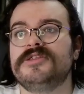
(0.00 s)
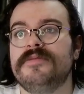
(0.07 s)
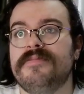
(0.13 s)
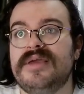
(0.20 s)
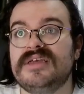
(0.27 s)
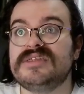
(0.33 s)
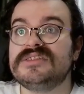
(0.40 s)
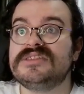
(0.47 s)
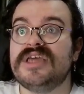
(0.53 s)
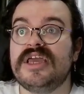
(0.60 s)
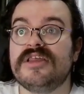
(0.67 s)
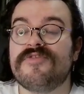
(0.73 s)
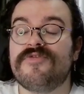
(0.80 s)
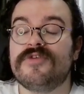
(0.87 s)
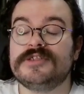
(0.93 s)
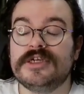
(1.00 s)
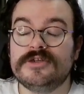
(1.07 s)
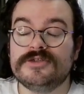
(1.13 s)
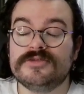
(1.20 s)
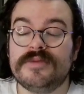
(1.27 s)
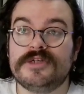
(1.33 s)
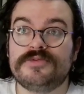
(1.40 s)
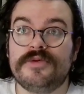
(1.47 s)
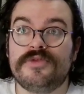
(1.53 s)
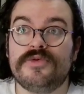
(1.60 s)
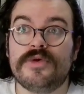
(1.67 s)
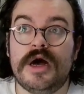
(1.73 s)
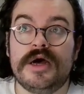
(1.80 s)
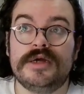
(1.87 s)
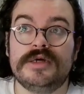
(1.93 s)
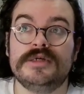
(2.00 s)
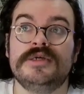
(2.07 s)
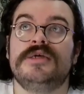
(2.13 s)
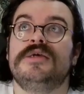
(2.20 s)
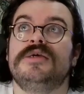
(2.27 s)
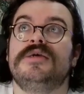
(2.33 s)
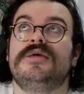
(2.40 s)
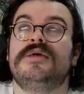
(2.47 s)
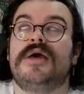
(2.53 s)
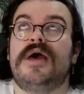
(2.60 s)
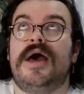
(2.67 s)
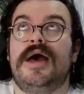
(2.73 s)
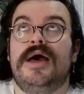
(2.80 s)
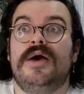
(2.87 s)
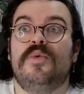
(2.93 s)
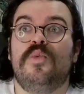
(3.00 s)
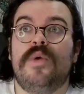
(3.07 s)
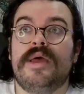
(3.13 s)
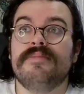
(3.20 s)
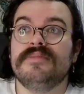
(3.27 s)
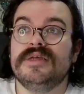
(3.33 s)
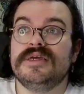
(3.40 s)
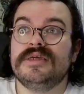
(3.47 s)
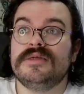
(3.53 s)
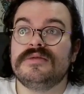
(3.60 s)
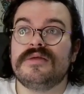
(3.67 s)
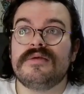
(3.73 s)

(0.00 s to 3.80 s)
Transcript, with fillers: that makes sense for a singles match with Okada at Wembley.